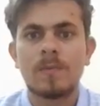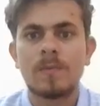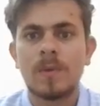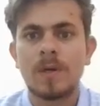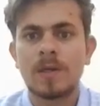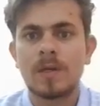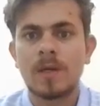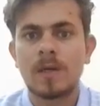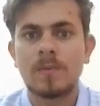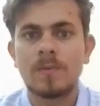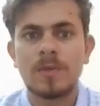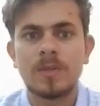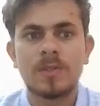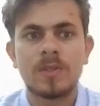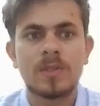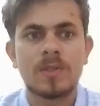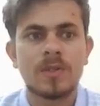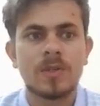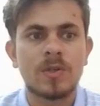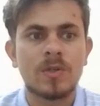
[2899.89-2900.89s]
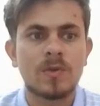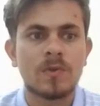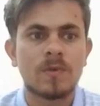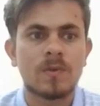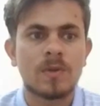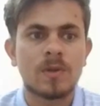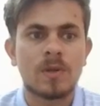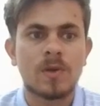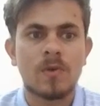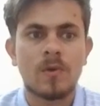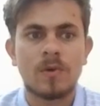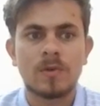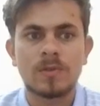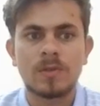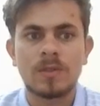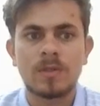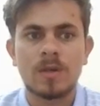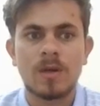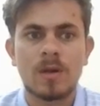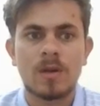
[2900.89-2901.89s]
But her busy schedule
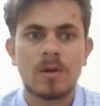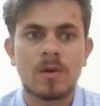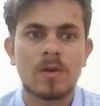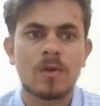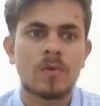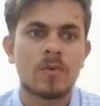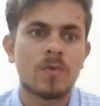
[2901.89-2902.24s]
causes her